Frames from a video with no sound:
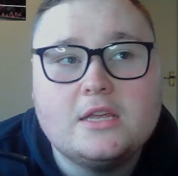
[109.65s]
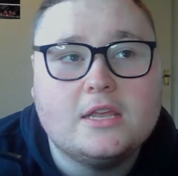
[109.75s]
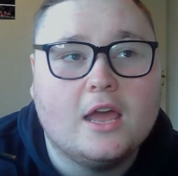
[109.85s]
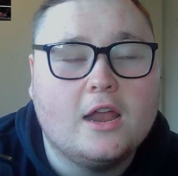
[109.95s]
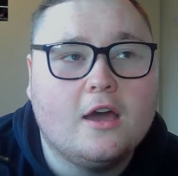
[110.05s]

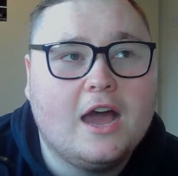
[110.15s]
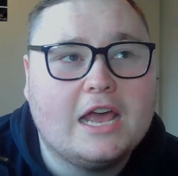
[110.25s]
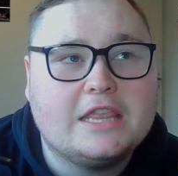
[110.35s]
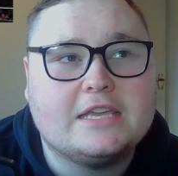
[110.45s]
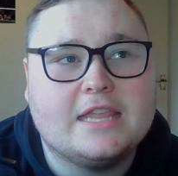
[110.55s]
You know, I
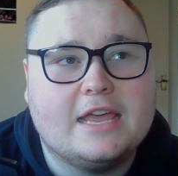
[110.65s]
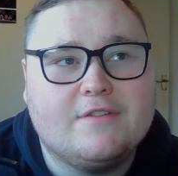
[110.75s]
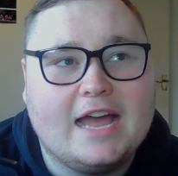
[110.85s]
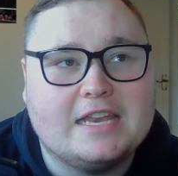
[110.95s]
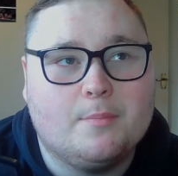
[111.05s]
think they've
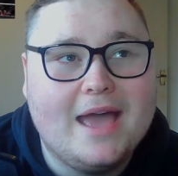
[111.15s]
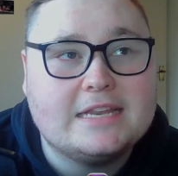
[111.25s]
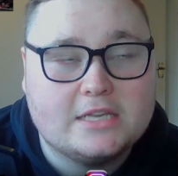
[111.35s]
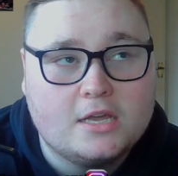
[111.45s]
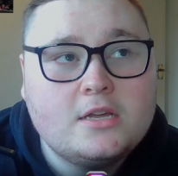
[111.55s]
had
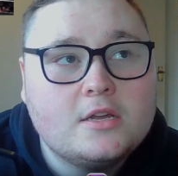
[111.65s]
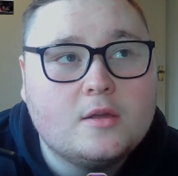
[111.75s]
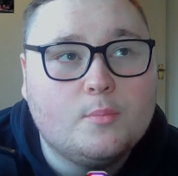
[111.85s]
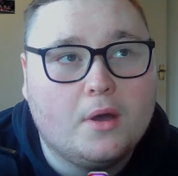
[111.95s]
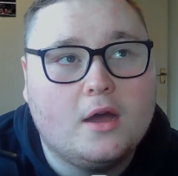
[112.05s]
better,
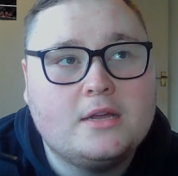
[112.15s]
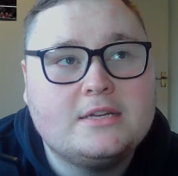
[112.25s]
but